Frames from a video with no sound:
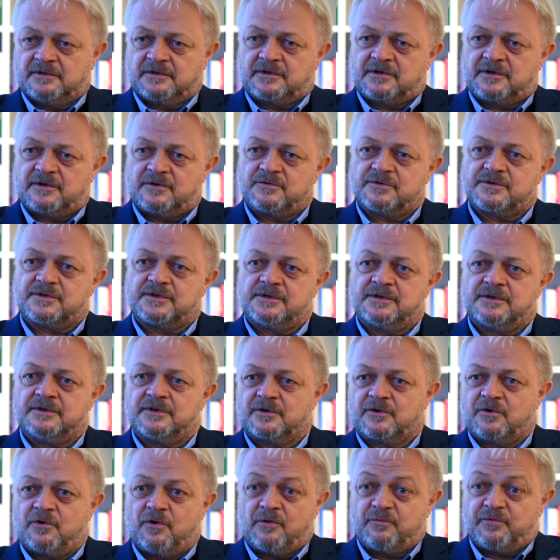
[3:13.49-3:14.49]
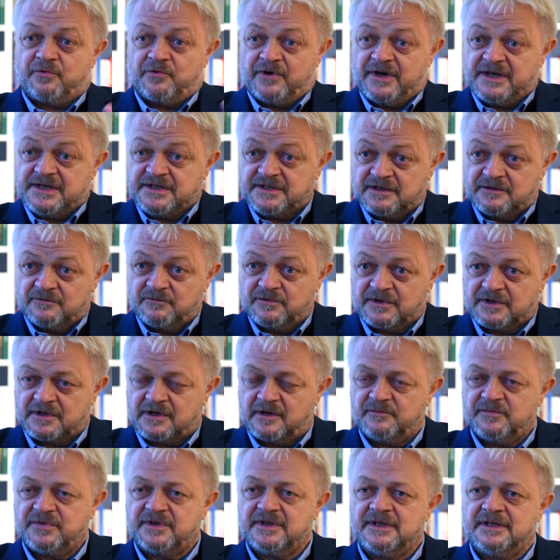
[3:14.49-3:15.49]
closer cooperation with
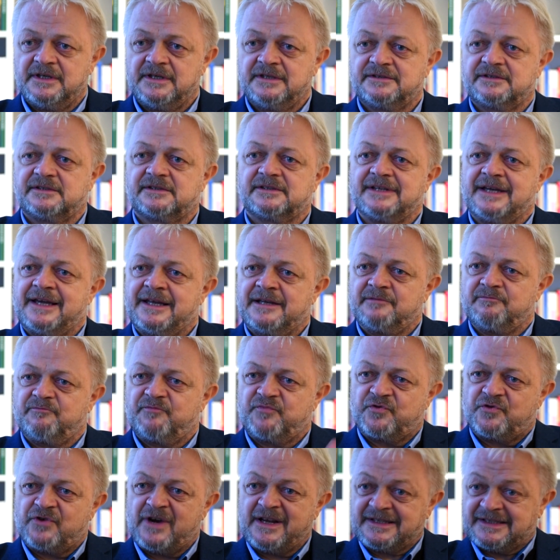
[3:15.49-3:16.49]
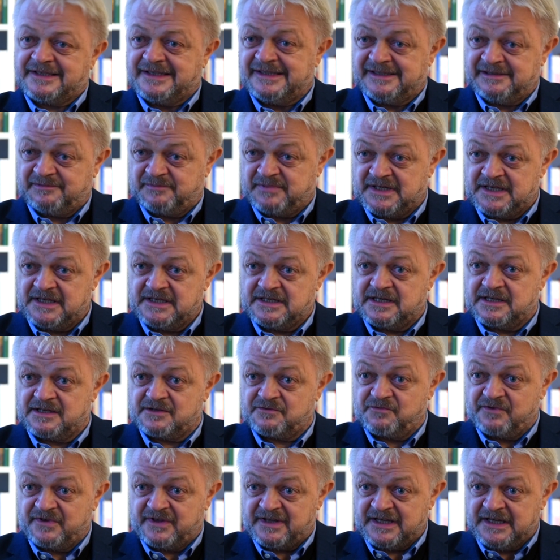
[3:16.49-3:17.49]
companies and practice
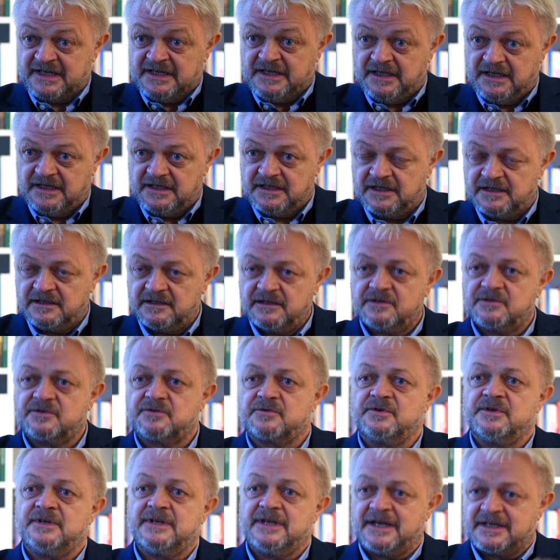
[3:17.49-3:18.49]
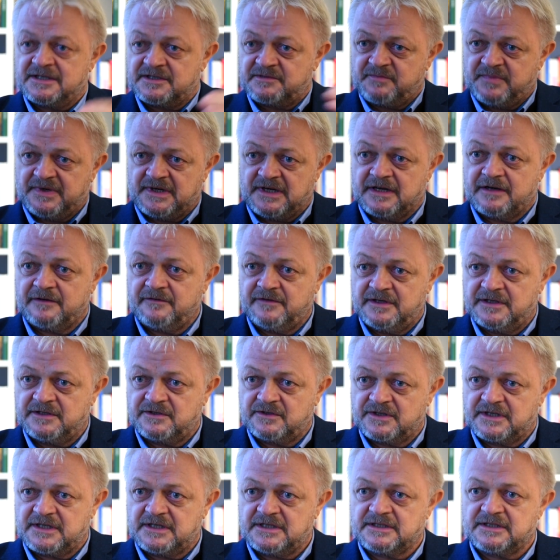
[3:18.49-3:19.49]
places within the industry as part of the
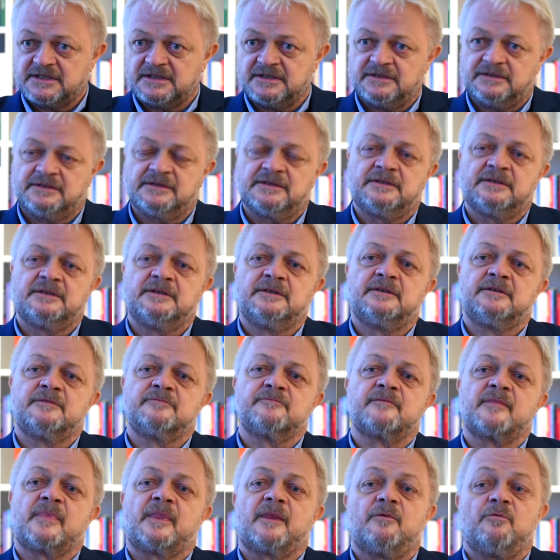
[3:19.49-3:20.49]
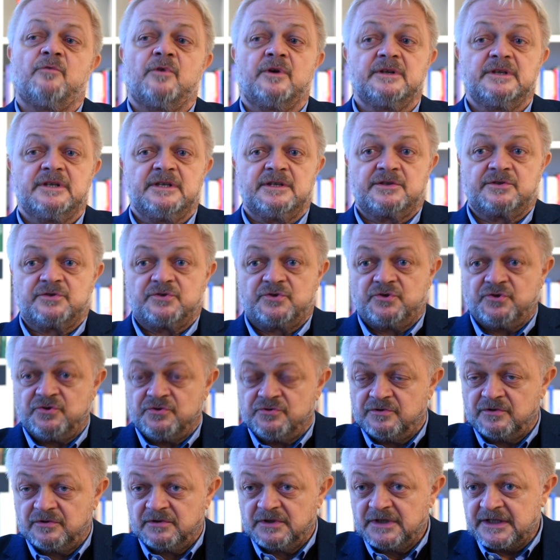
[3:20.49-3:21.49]
education. One is
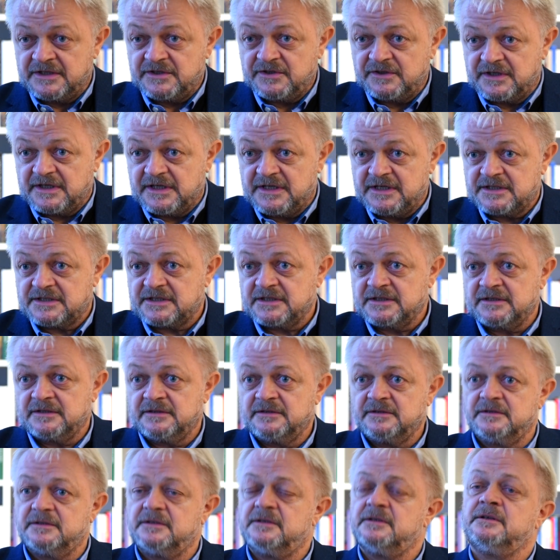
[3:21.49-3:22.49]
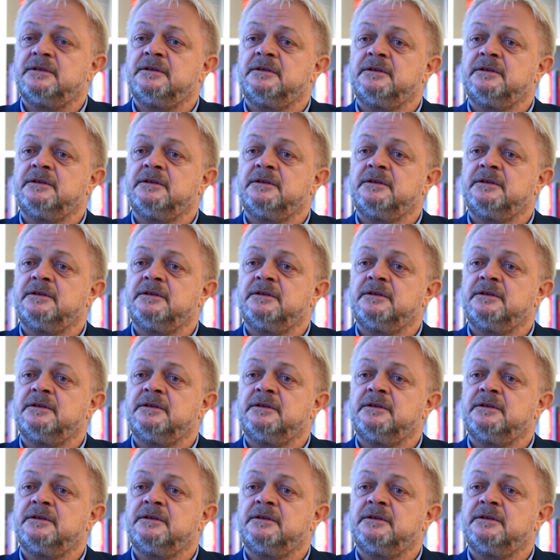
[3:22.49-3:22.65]
dual education.